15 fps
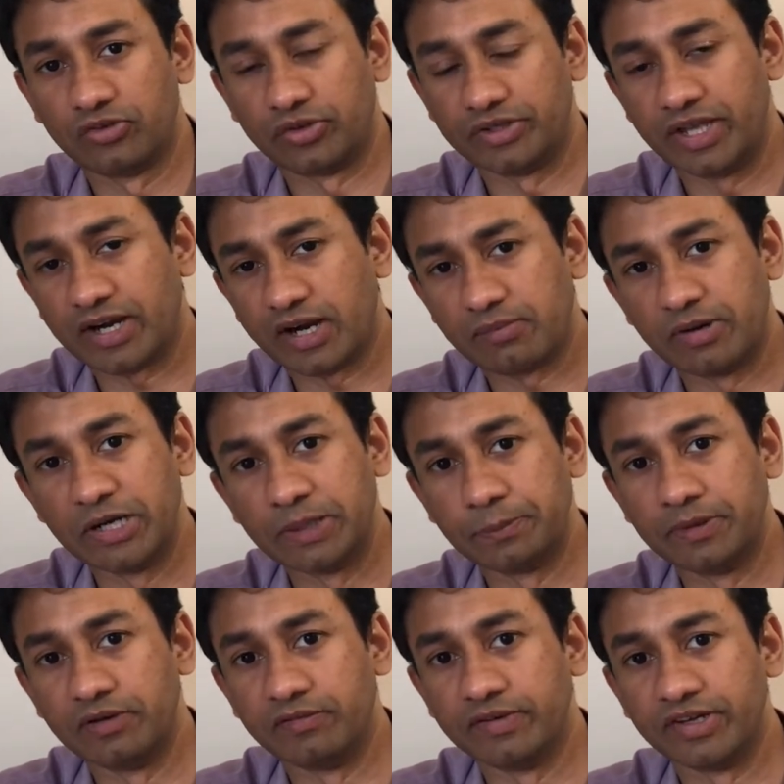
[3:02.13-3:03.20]
So there are
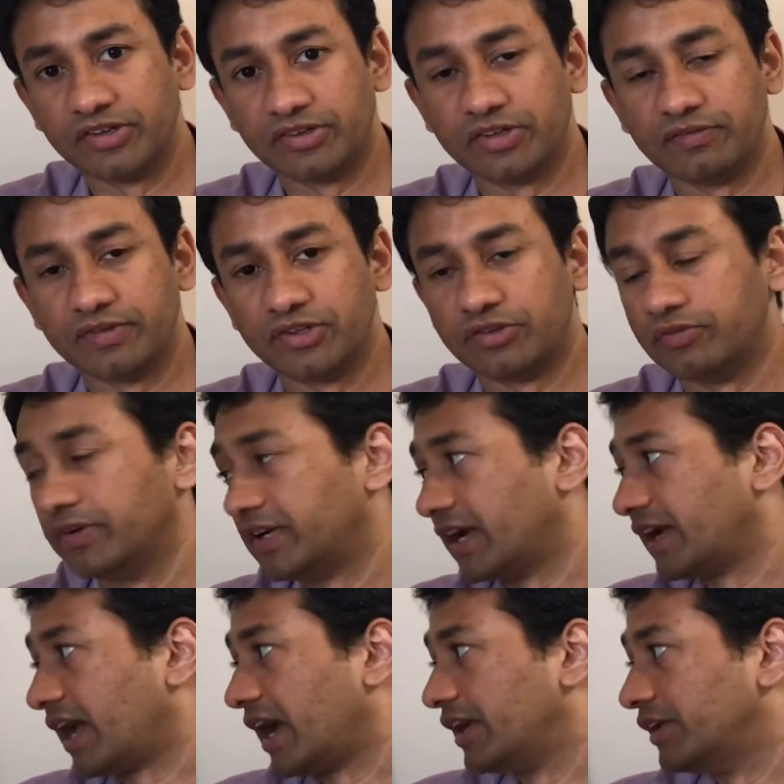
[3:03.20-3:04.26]
multiple ways in which we
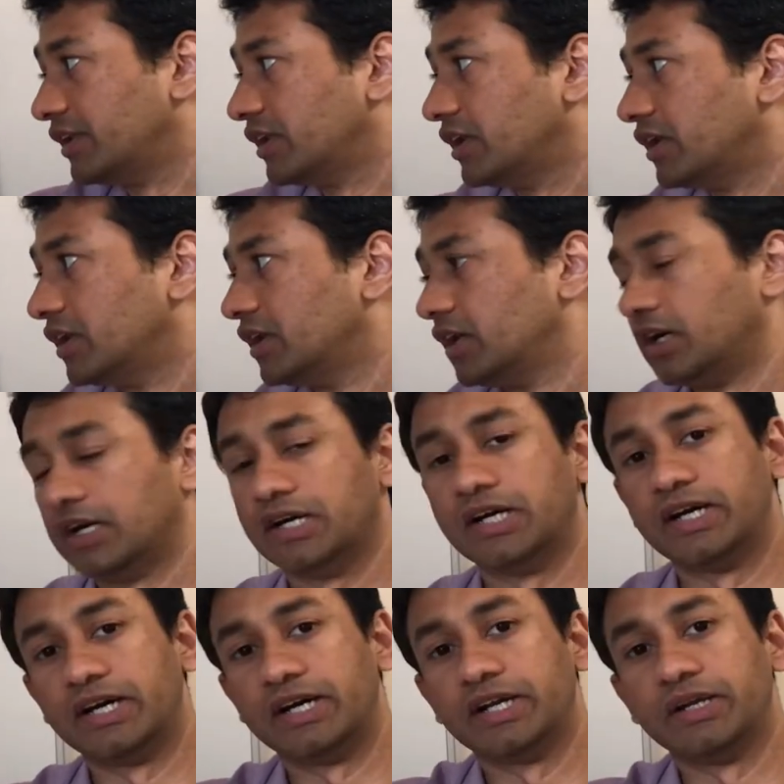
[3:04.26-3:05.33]
can handle
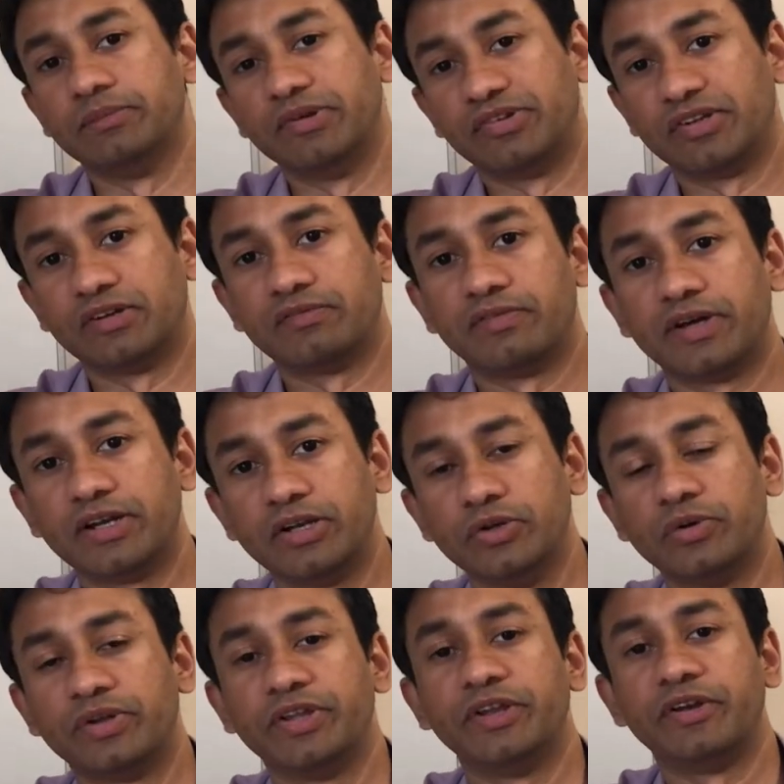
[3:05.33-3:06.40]
uh, an missing
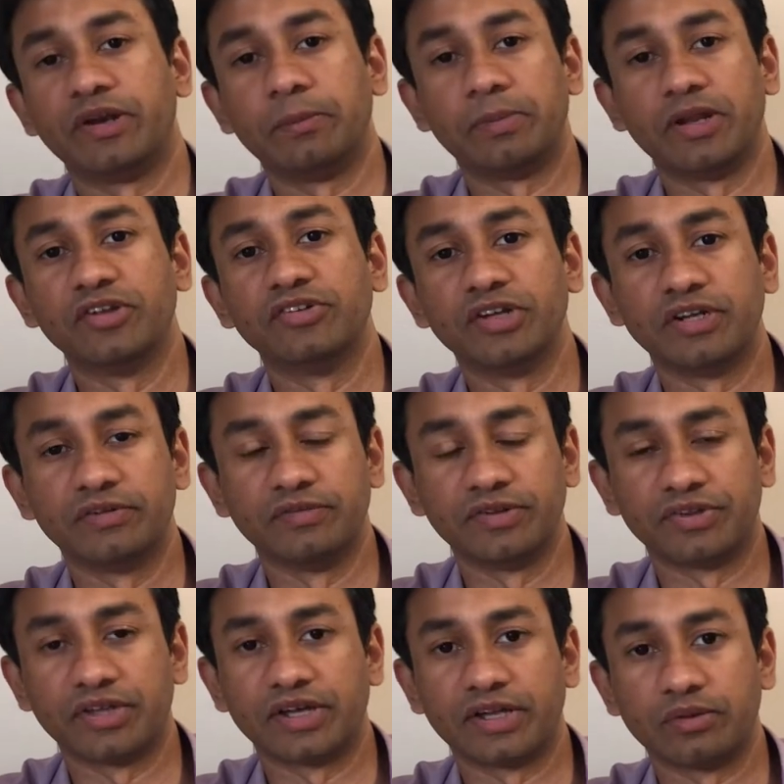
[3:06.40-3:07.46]
value and then replace it
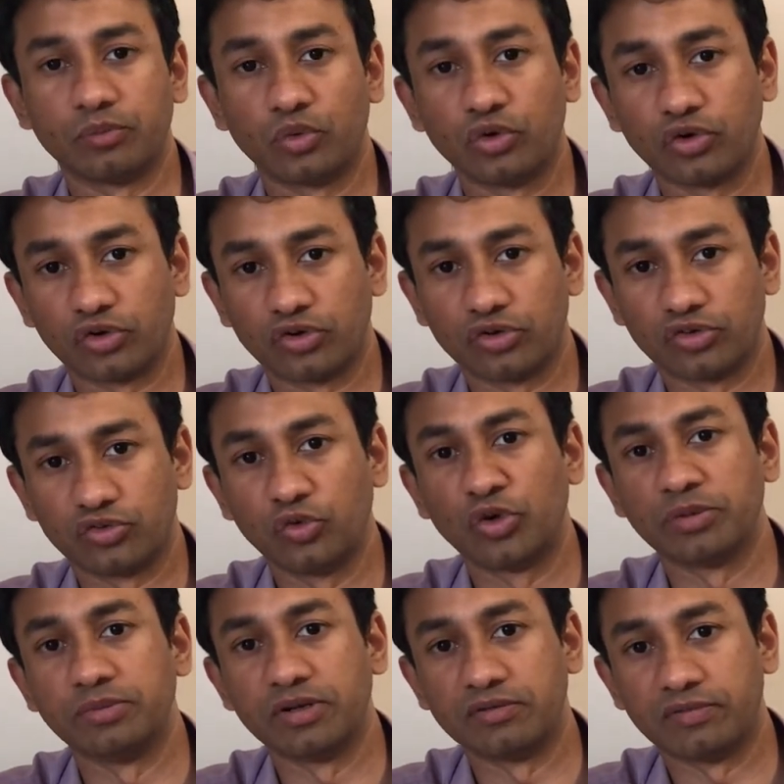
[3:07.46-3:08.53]
with a more
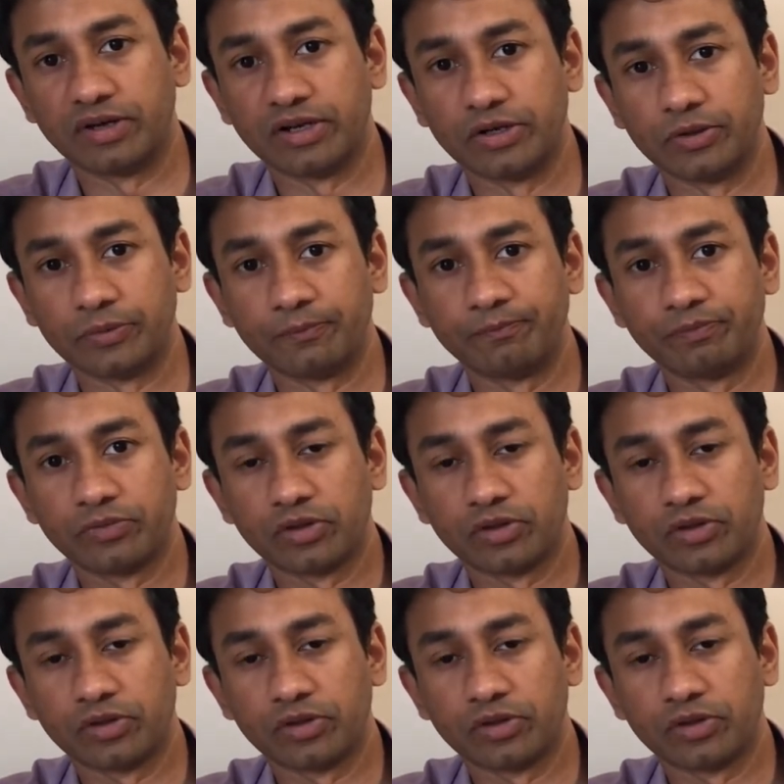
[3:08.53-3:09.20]
suitable value.